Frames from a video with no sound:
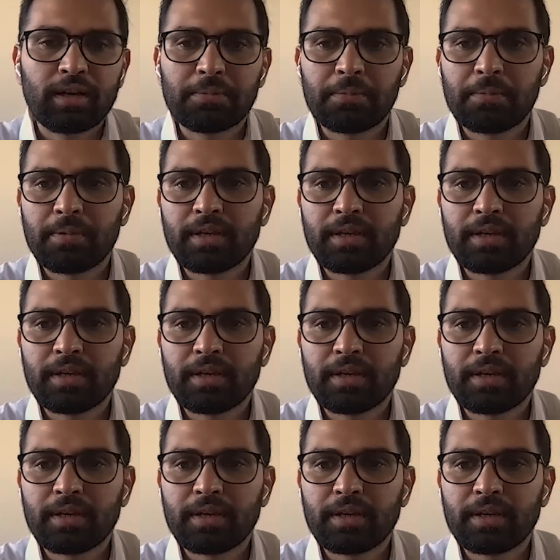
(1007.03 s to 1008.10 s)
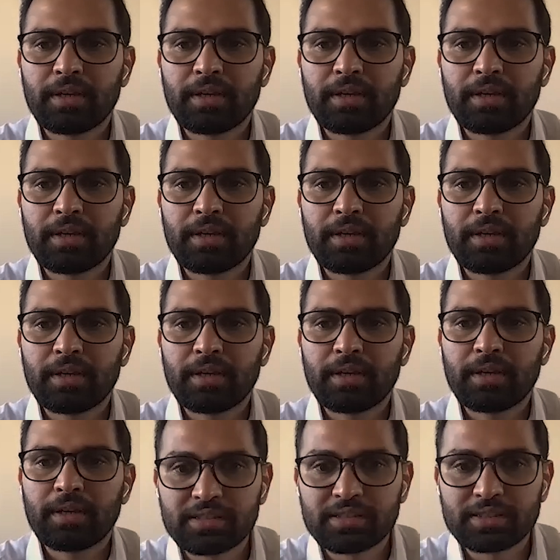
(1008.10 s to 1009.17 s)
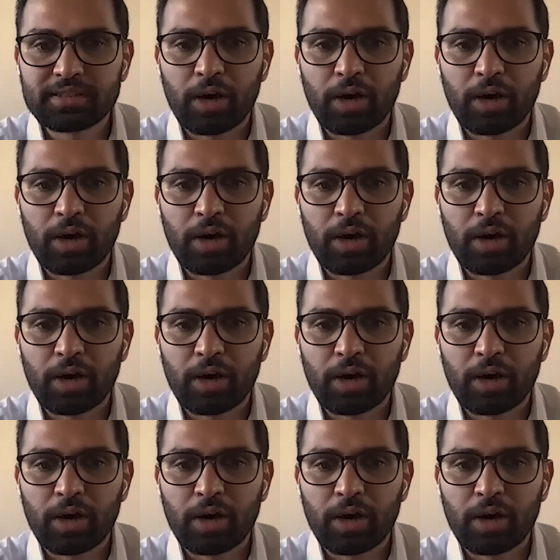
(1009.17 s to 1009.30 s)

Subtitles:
He's written this down